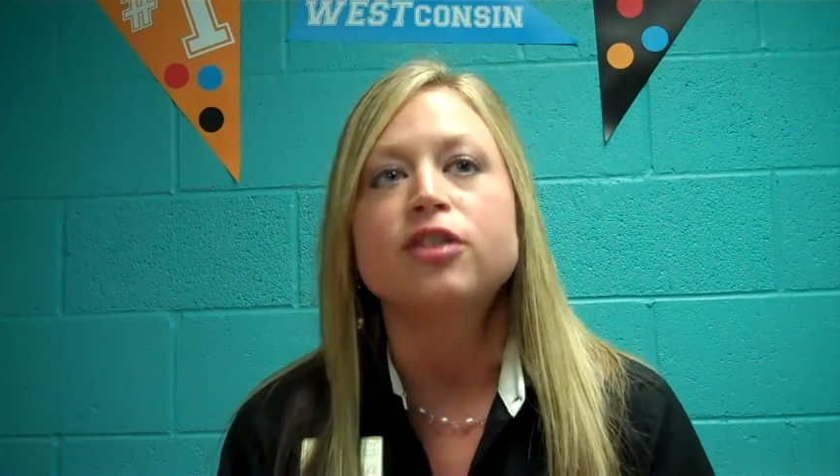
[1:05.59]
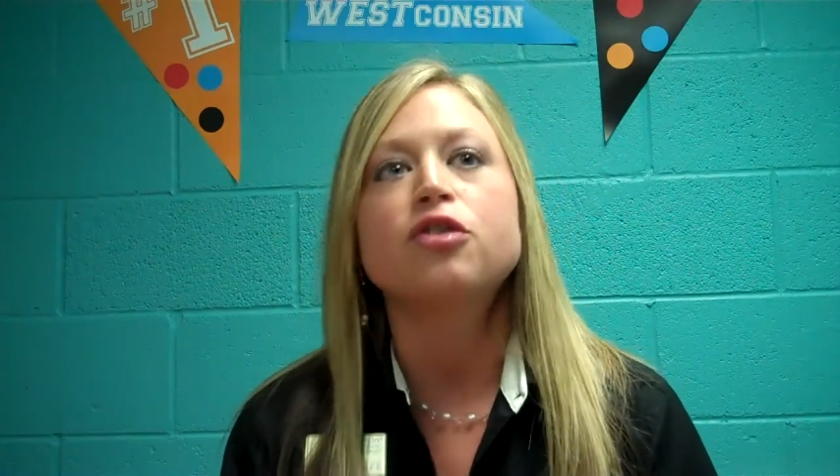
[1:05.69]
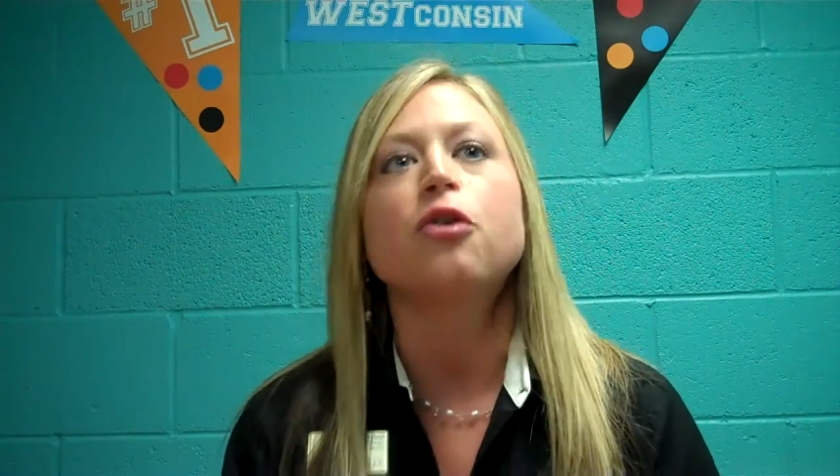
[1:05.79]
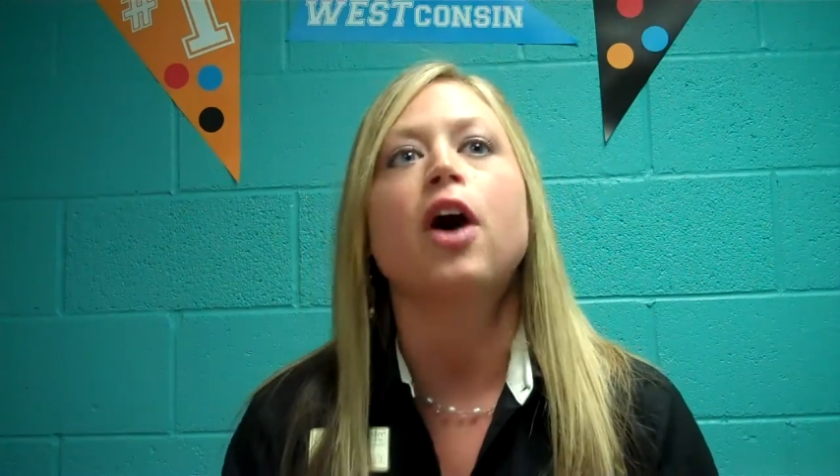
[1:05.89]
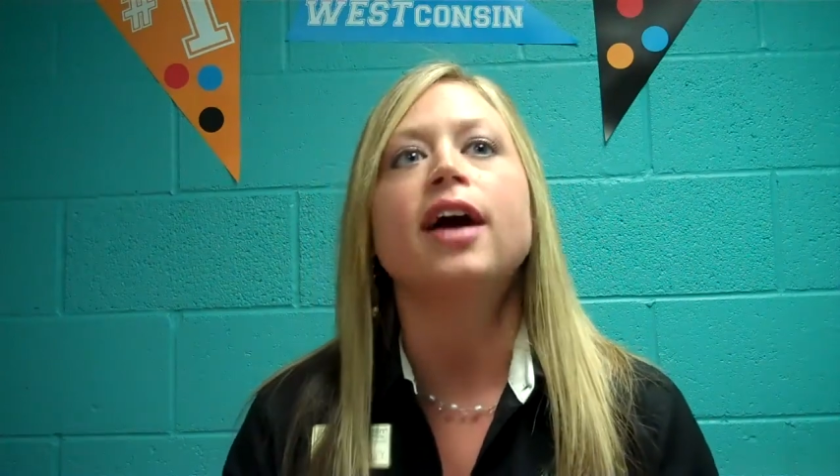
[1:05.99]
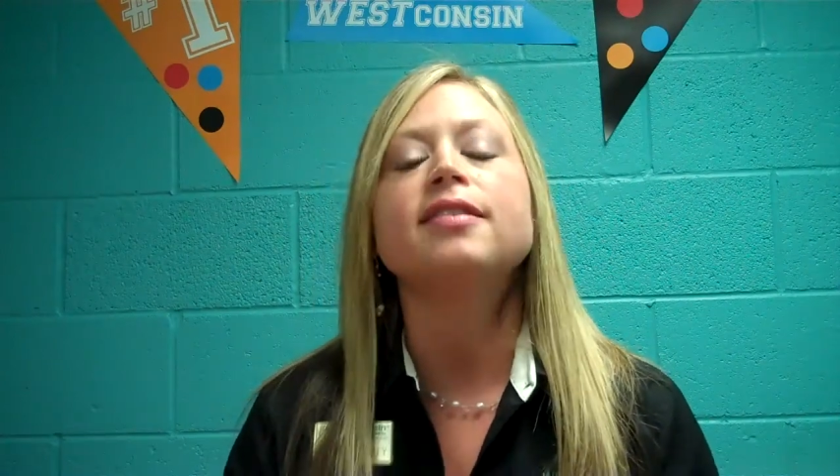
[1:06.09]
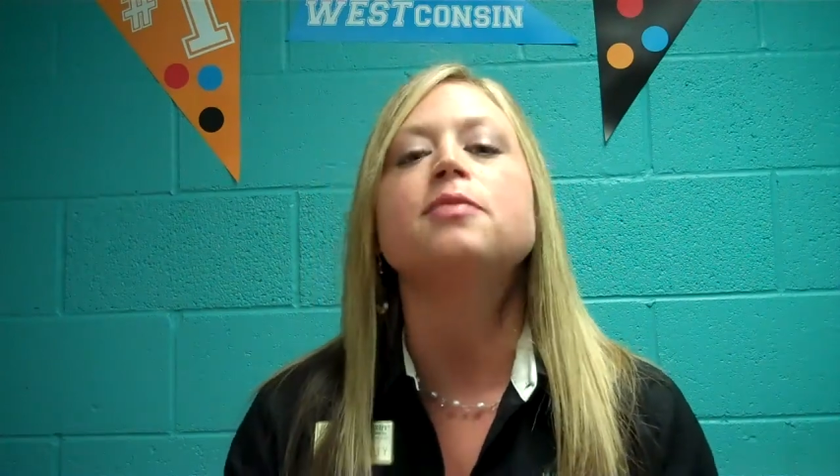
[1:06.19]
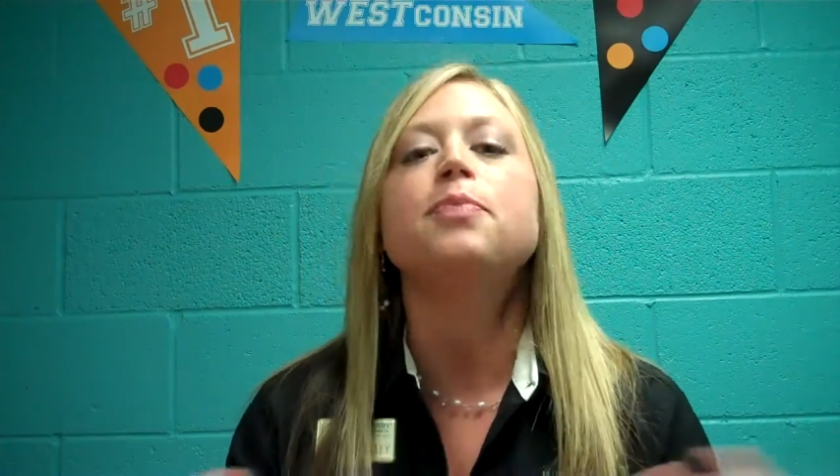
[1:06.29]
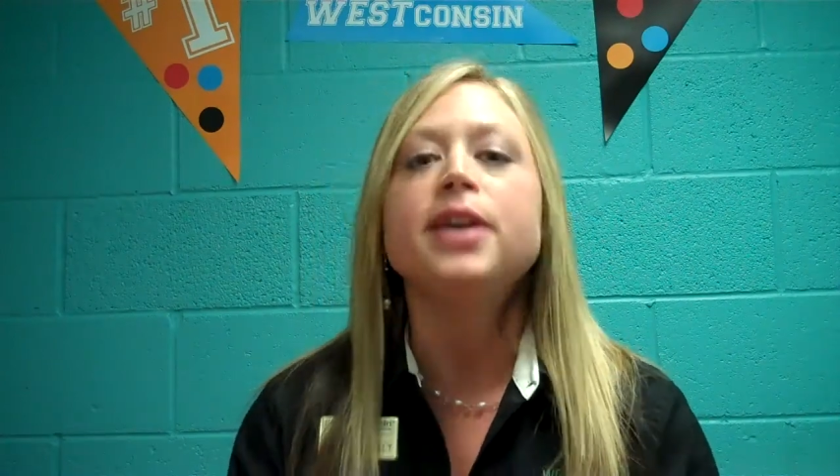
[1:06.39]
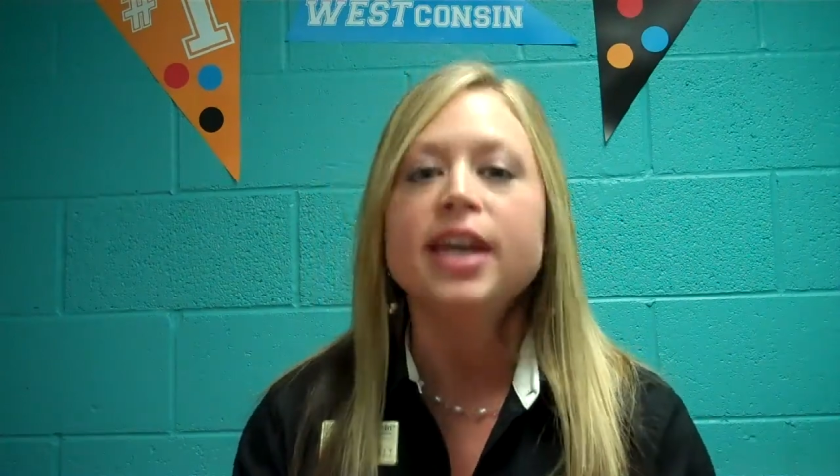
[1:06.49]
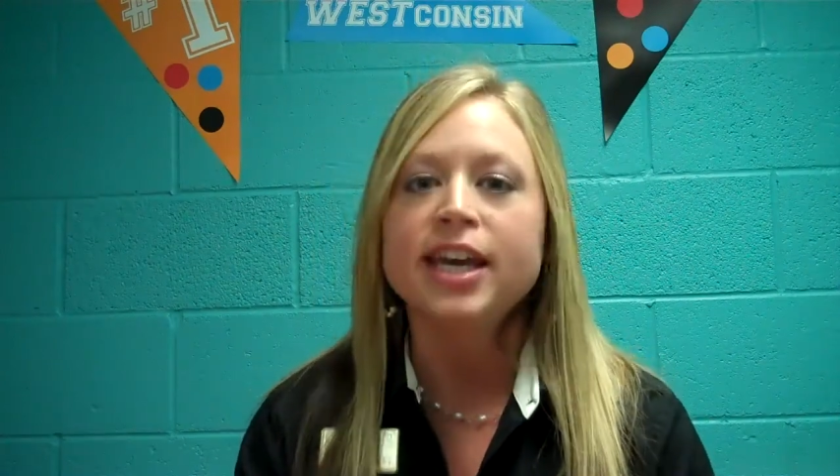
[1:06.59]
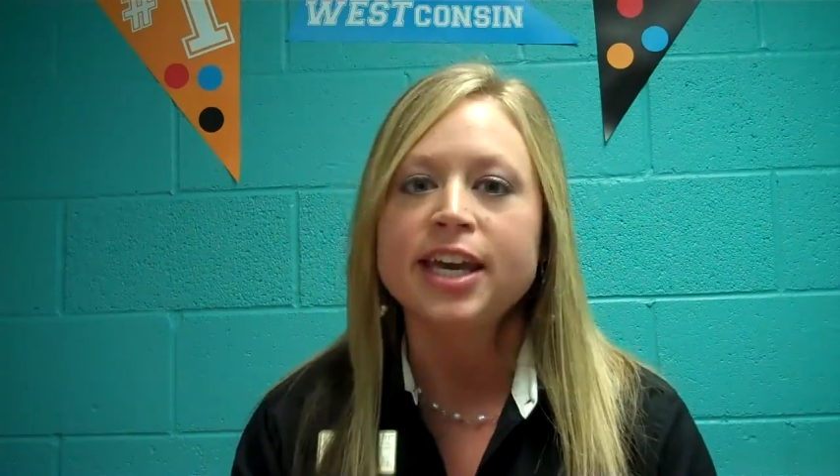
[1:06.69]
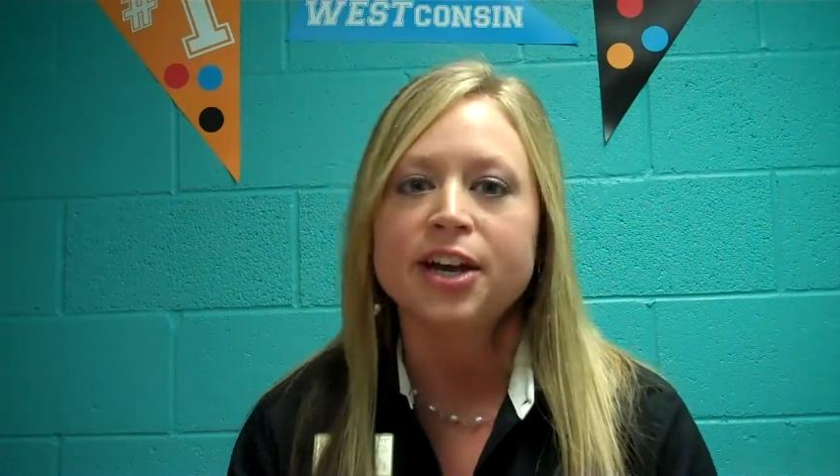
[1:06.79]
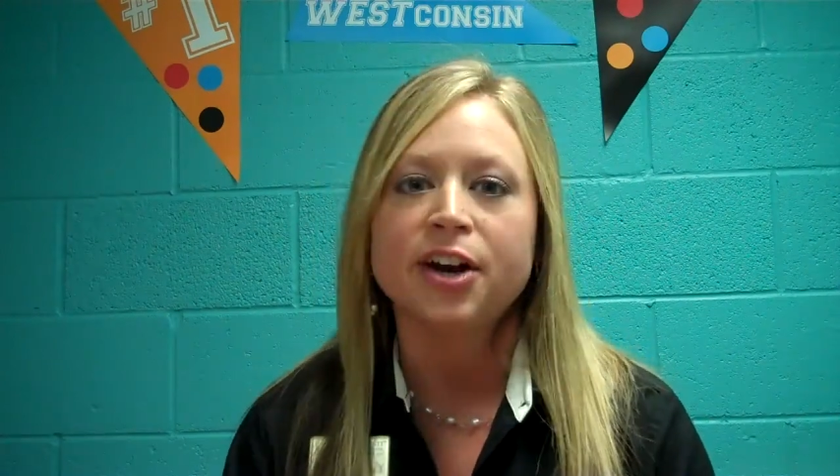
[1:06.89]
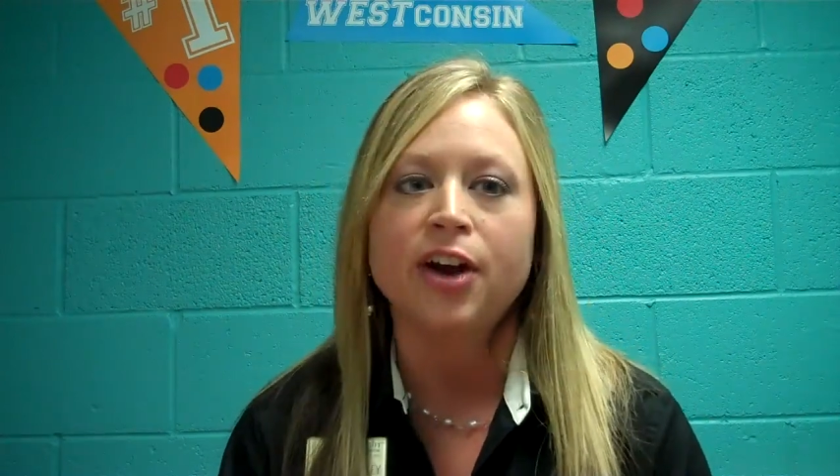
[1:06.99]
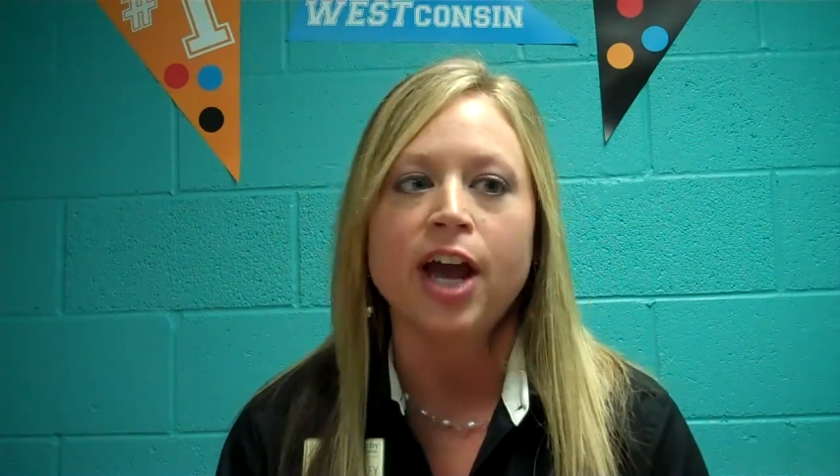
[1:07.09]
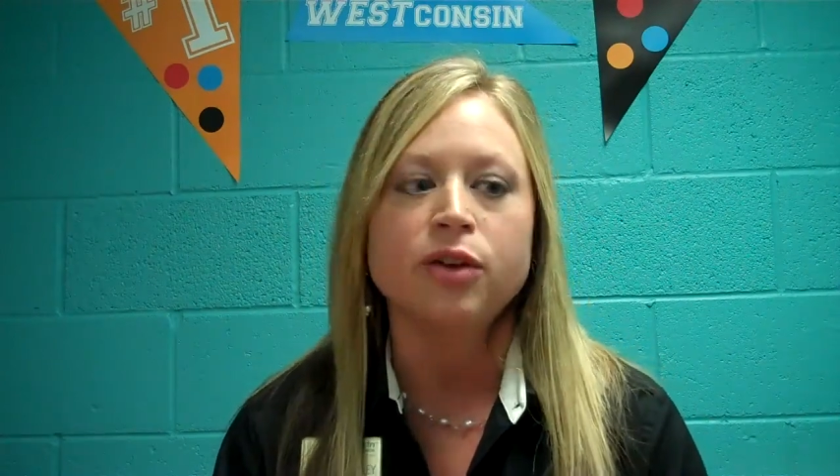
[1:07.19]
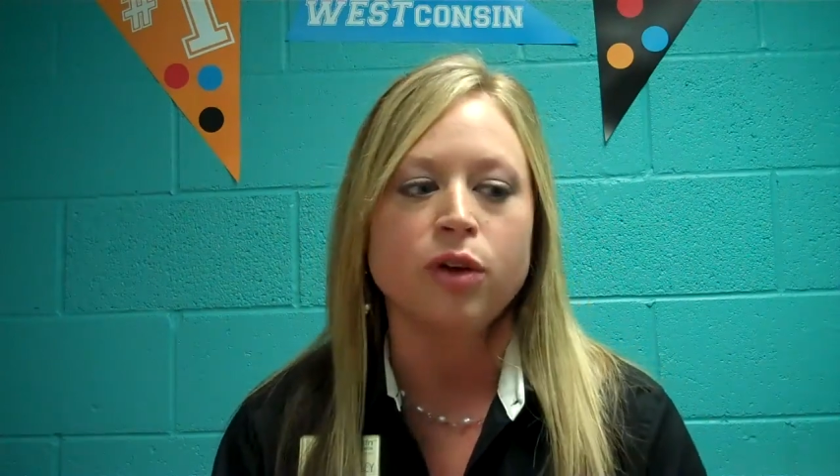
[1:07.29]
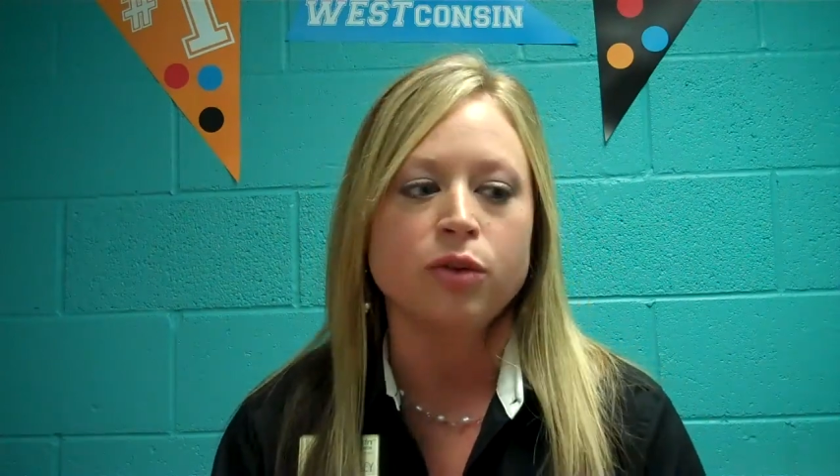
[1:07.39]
So us being here and,